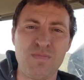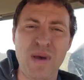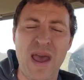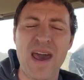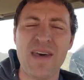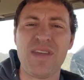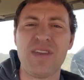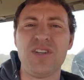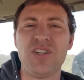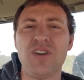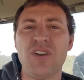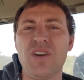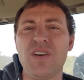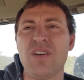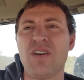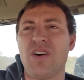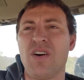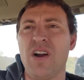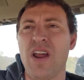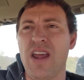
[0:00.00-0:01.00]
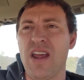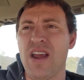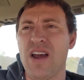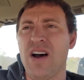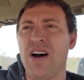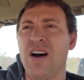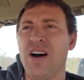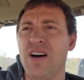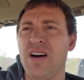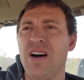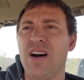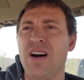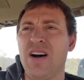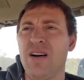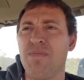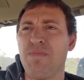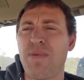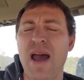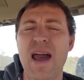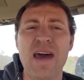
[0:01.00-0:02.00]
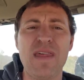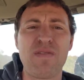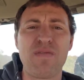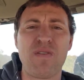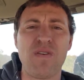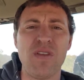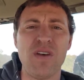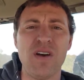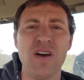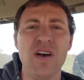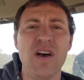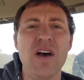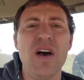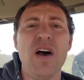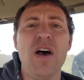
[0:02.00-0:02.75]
pathogen or a uh, uh path for the